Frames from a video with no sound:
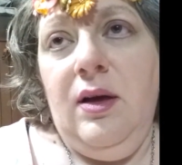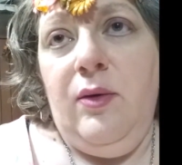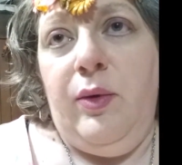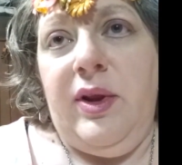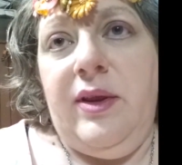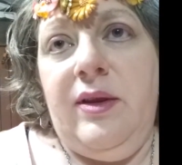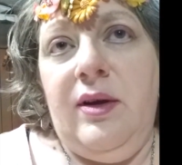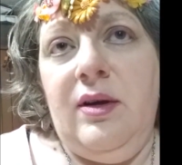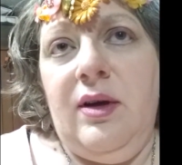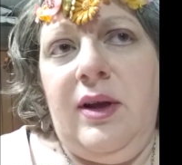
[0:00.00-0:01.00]
with,
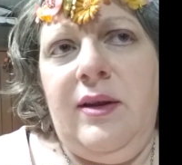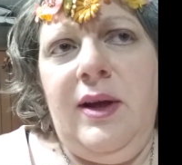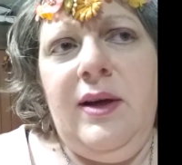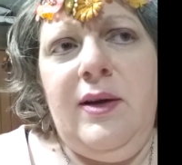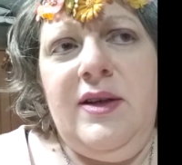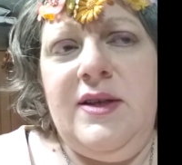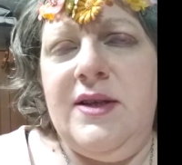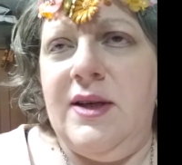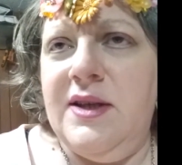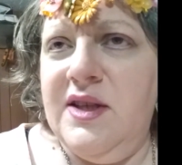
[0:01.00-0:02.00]
I think, a
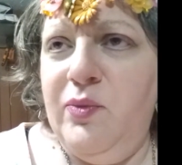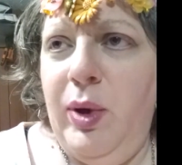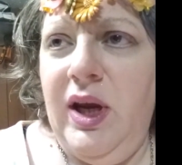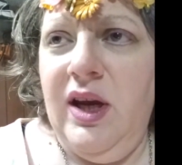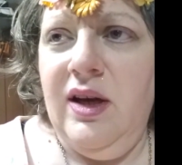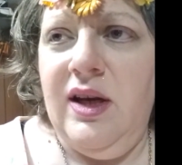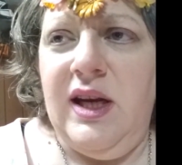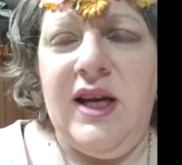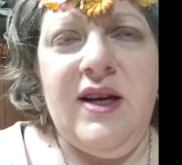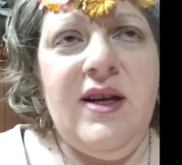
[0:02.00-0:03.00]
dustpan, and he
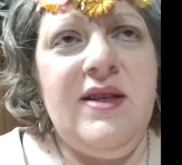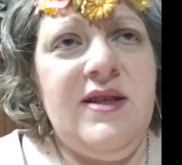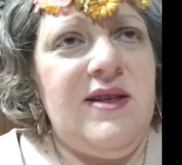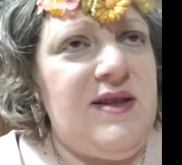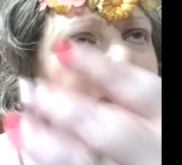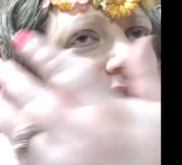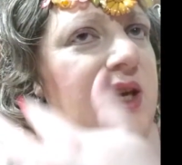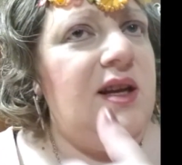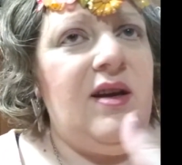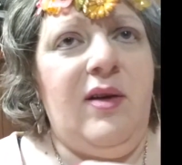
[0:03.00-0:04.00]
cuts his
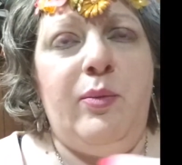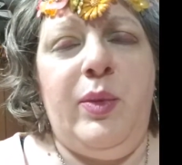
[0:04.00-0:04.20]
head up,